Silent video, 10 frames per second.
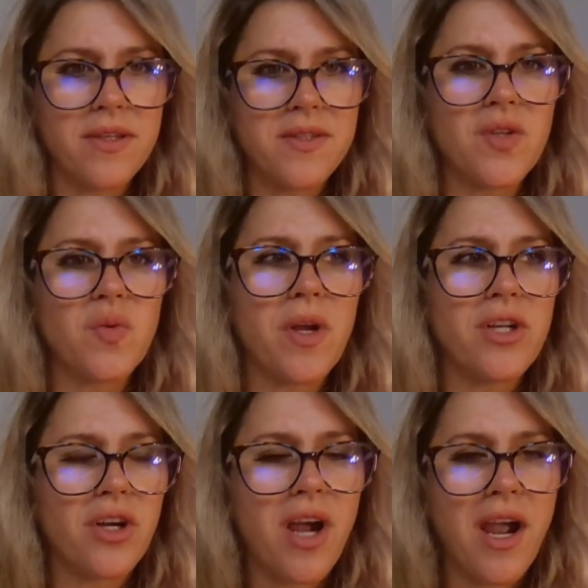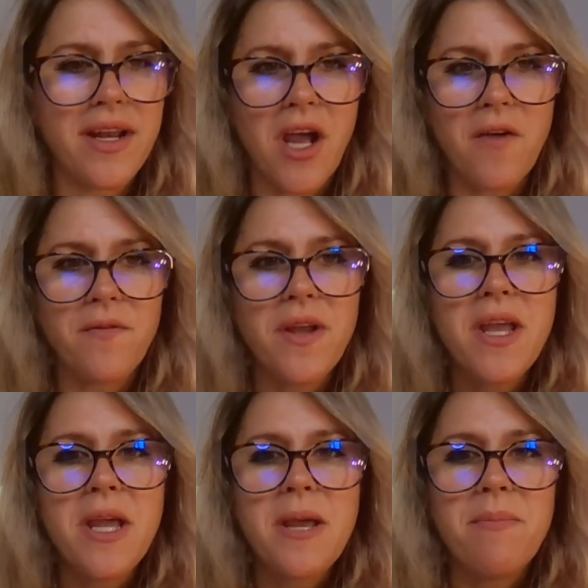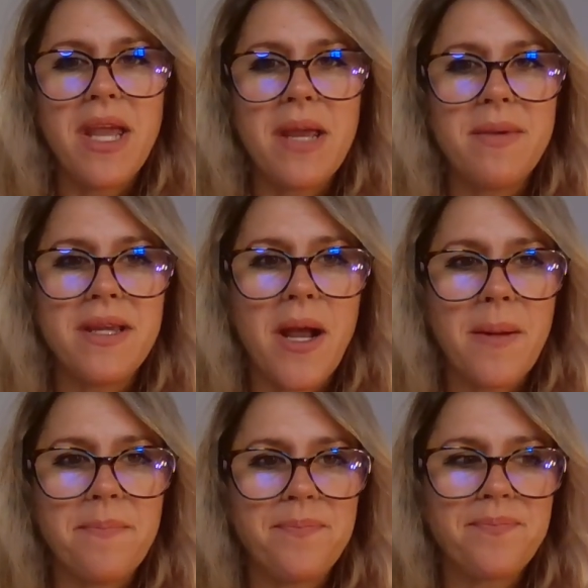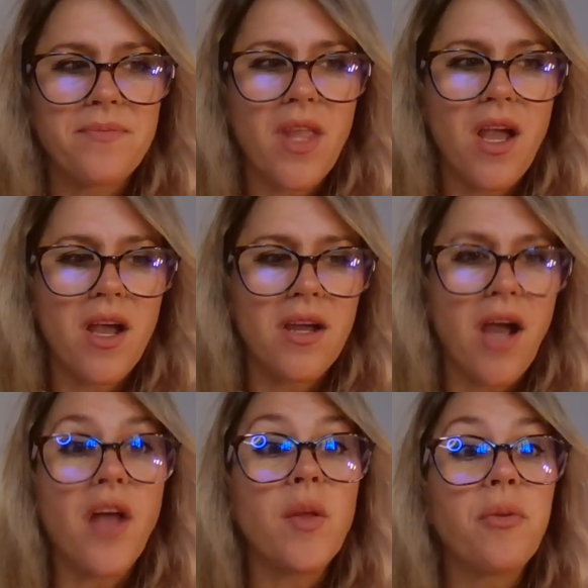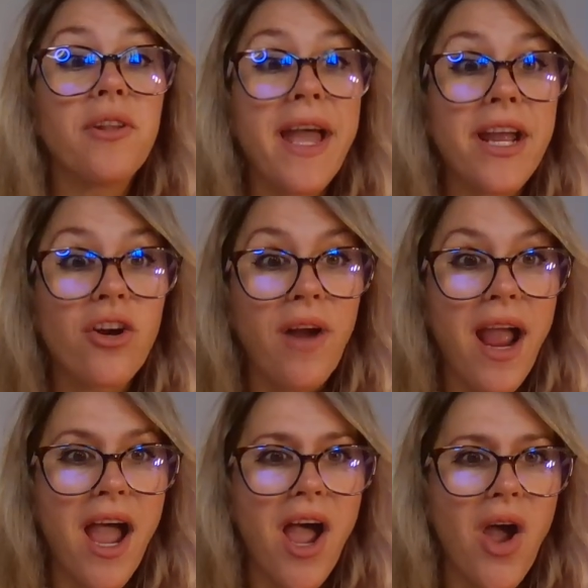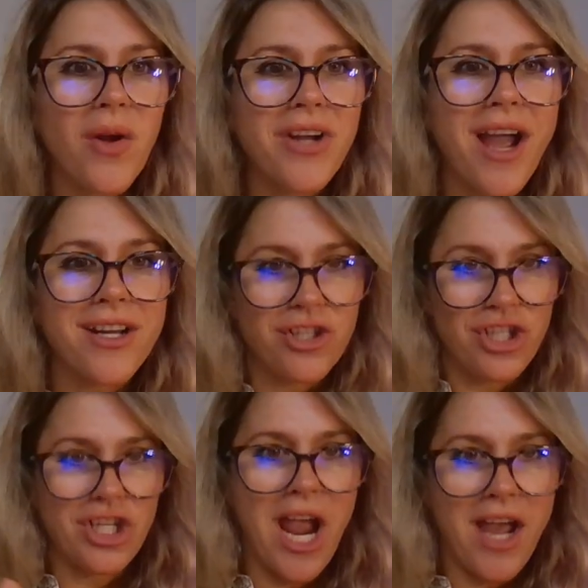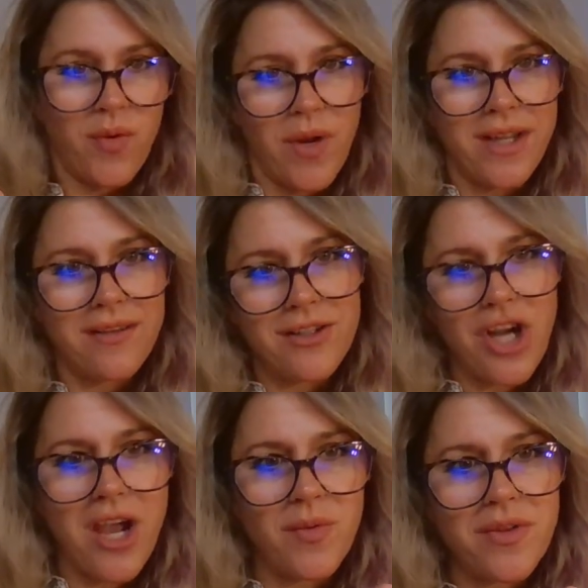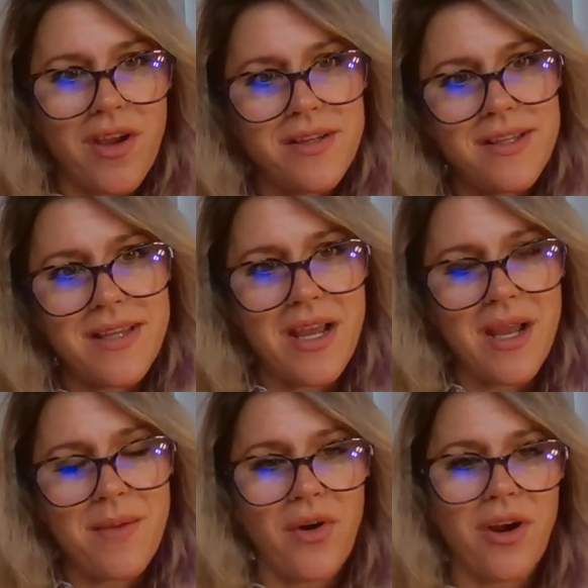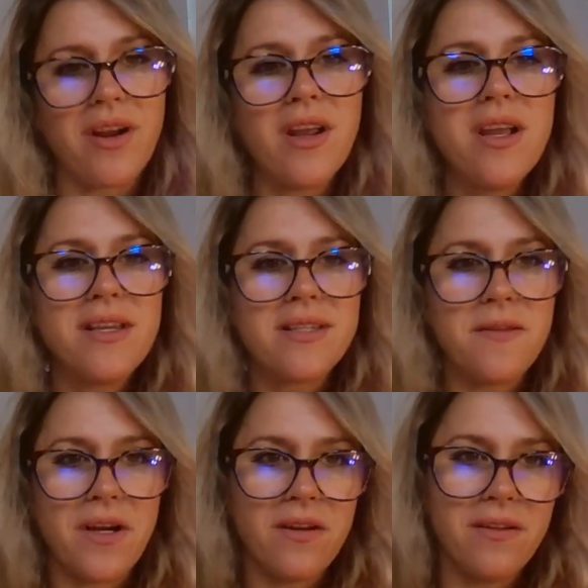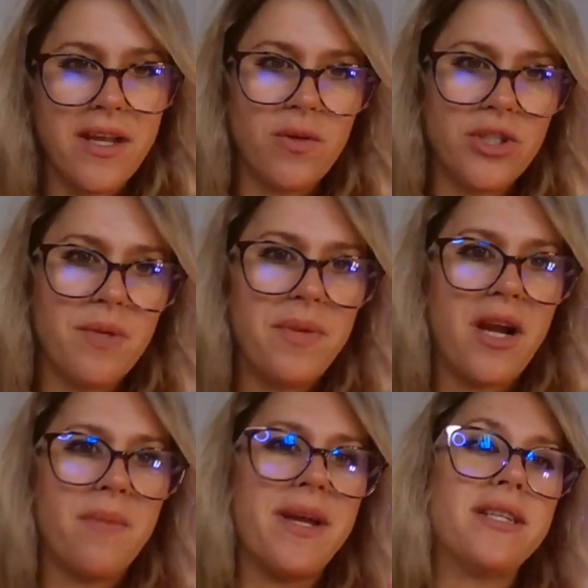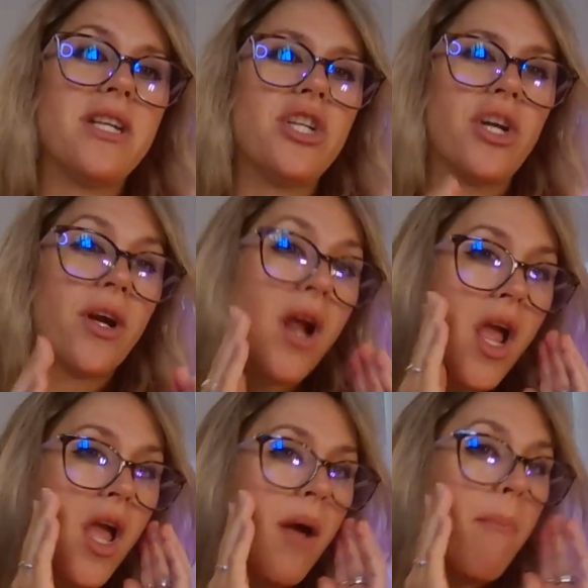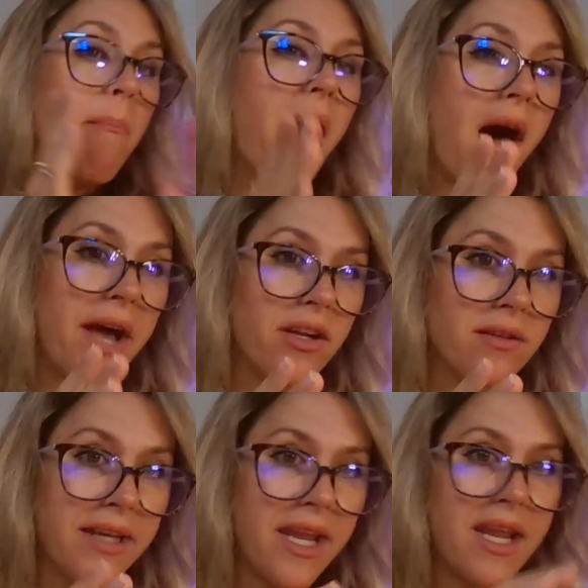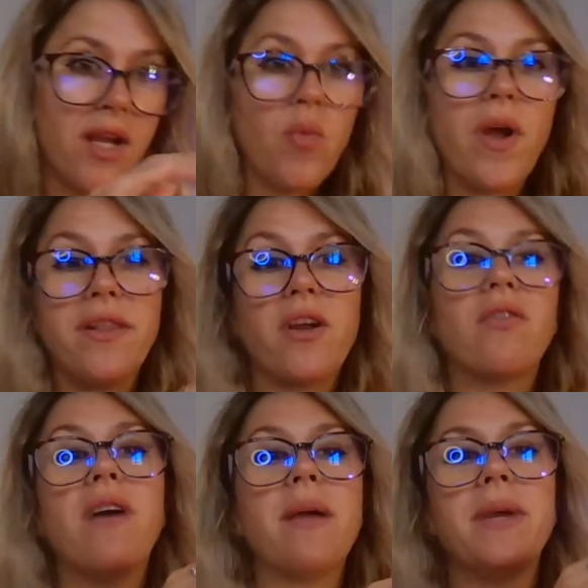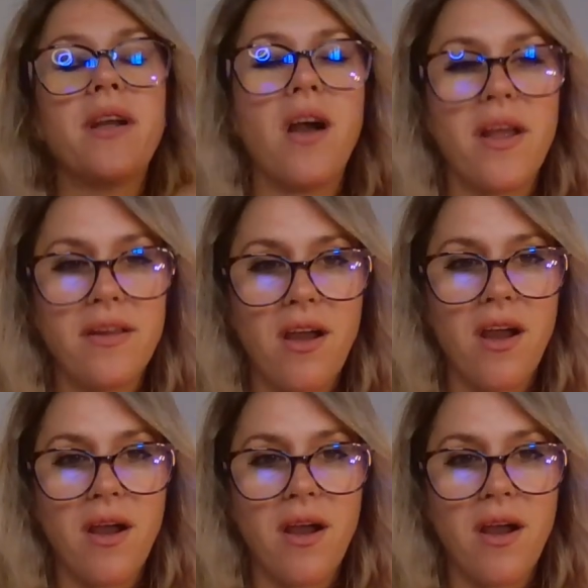This is when you're kind of maybe on the playground, kind of shadowing the child with autism or severe language impairment, and you're modeling when they're climbing on,